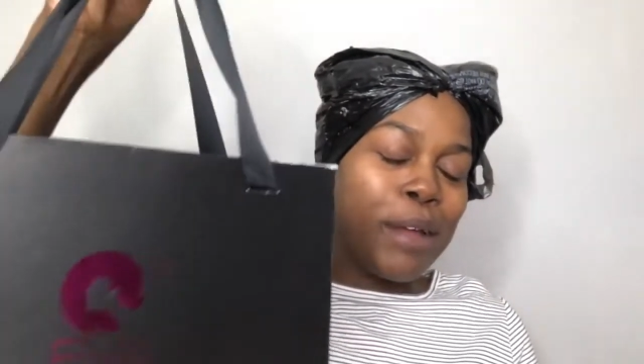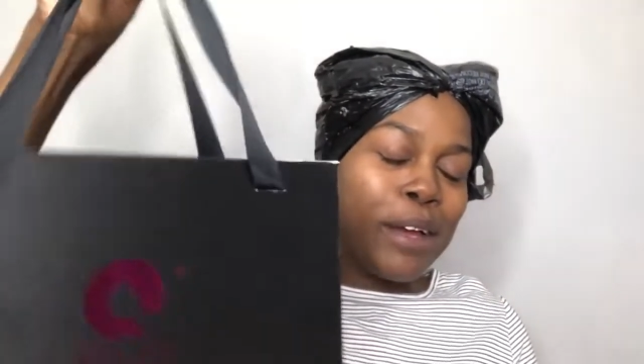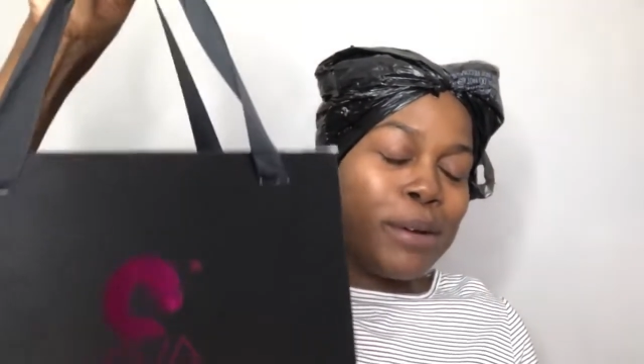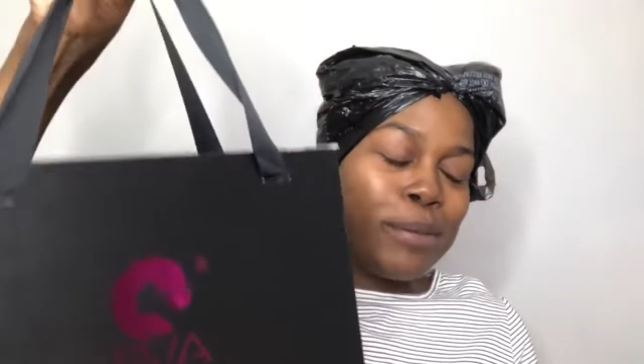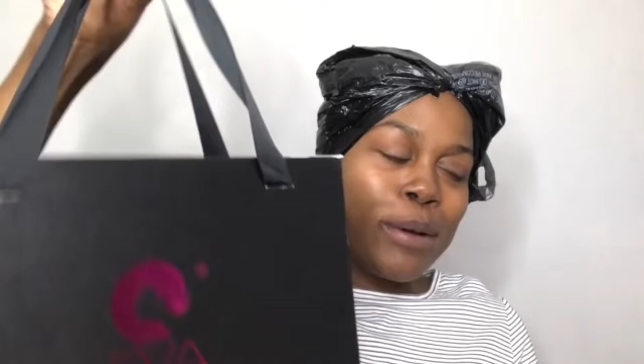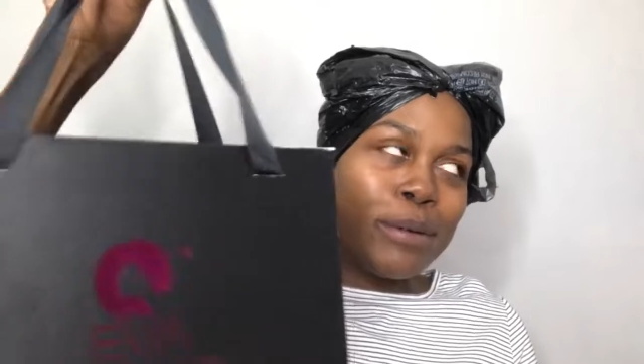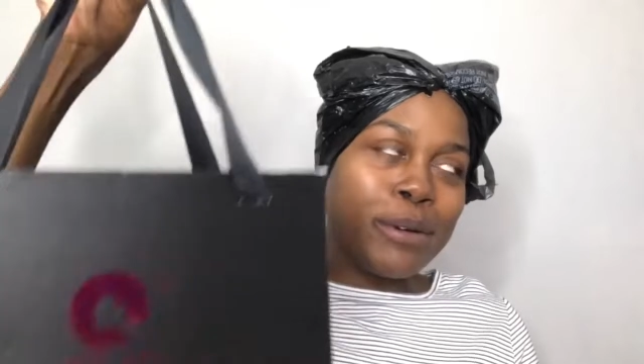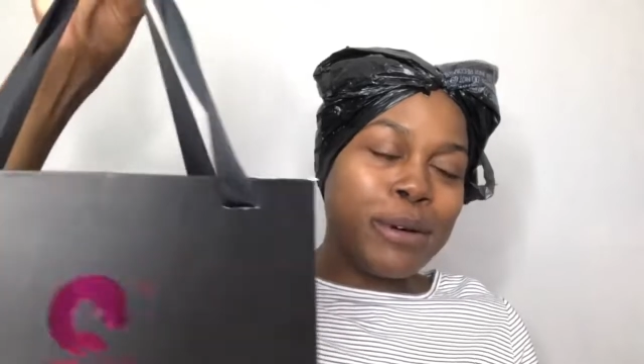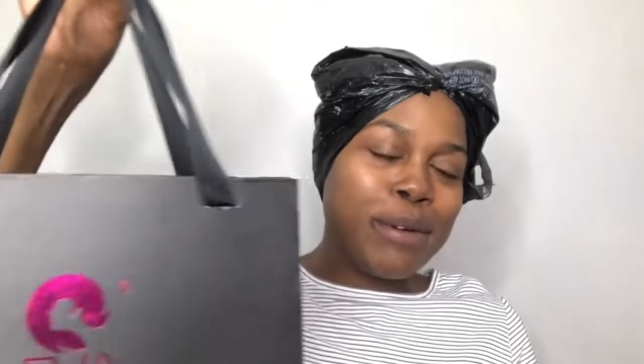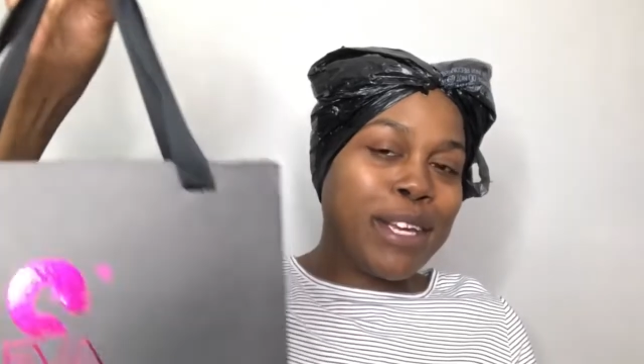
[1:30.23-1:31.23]
Like, come on,
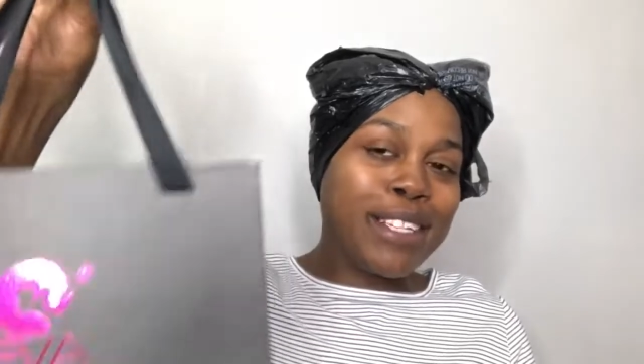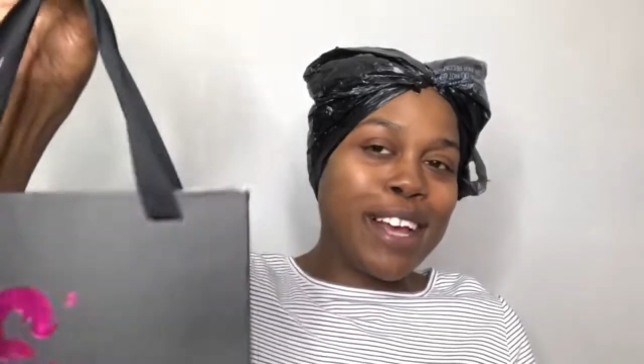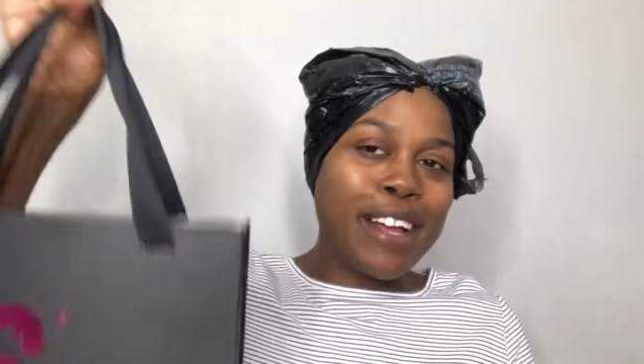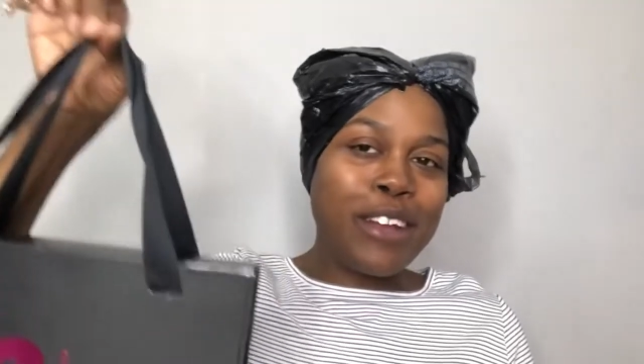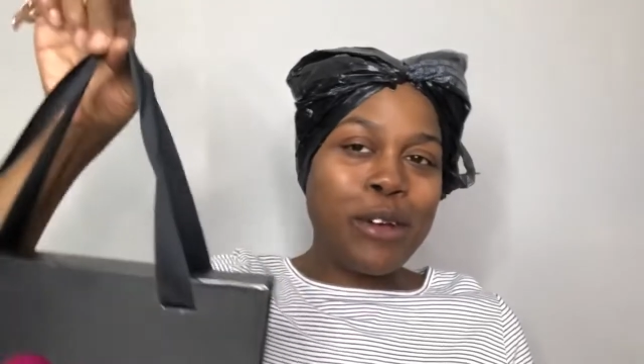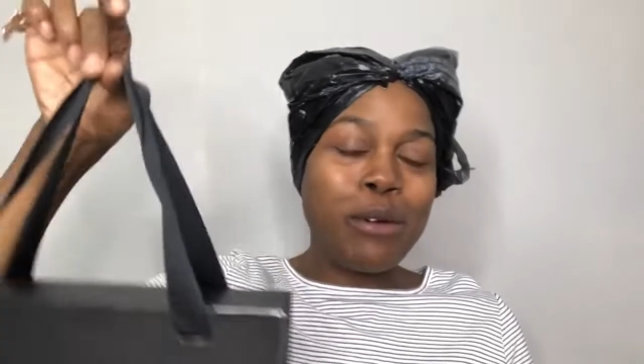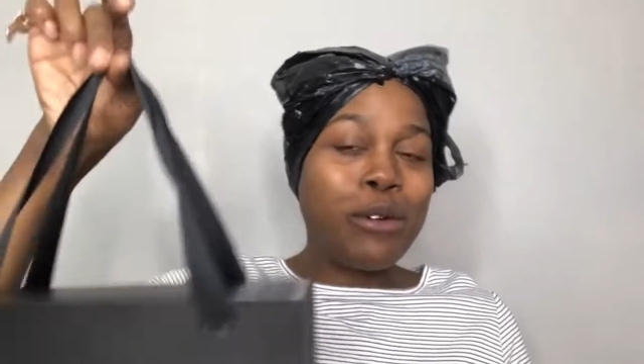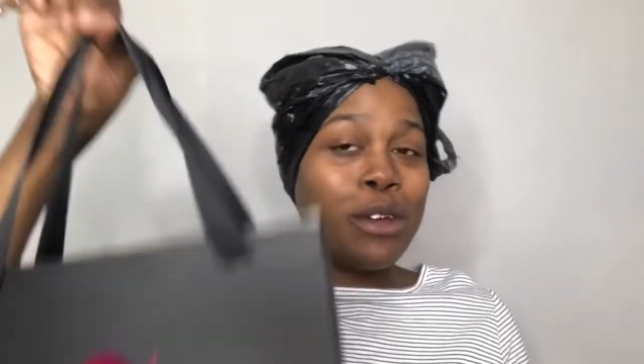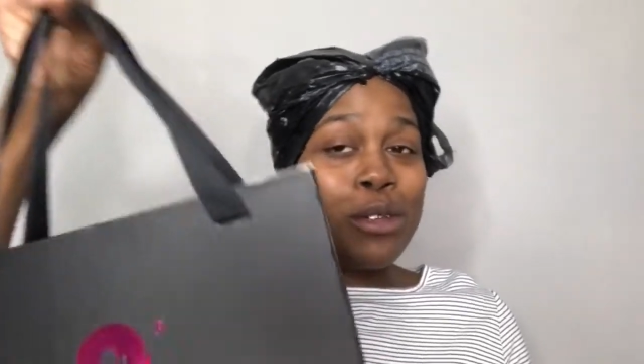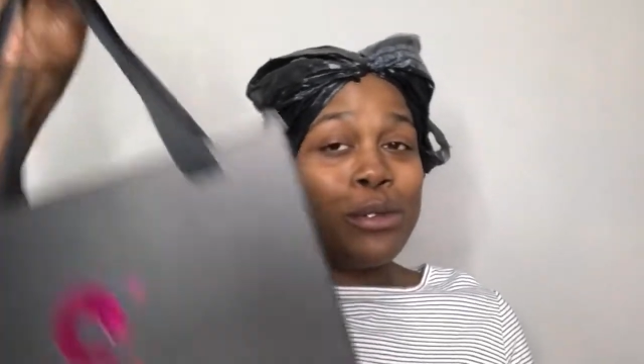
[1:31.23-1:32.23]
girl, we is out of here real
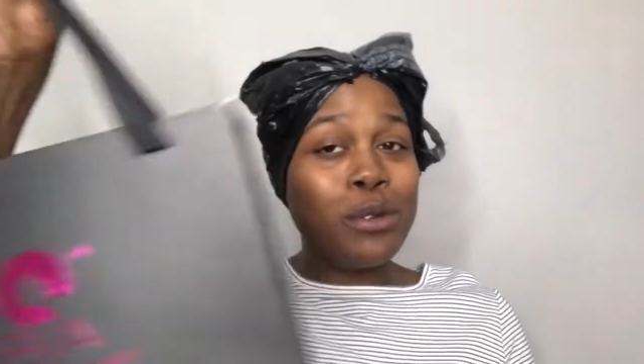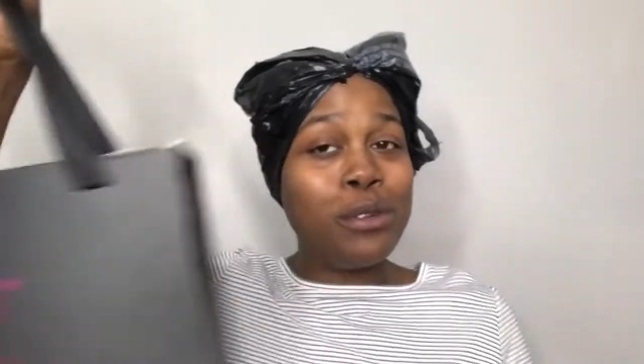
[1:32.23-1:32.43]
quick,